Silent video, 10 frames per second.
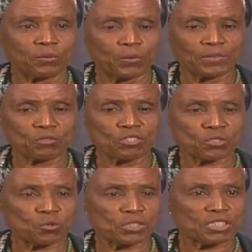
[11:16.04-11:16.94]
When the
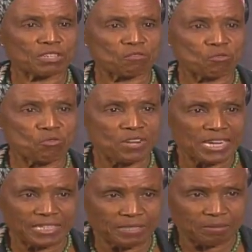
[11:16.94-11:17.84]
resources have
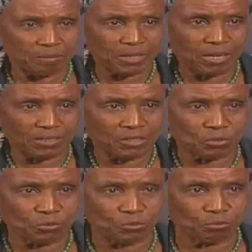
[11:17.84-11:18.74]
really begun
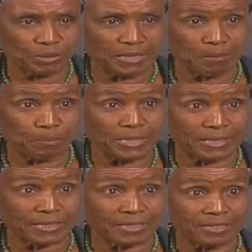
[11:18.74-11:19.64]
to be
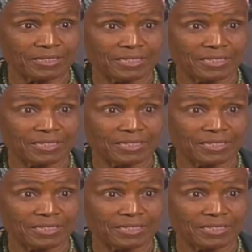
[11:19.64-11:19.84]
depleted,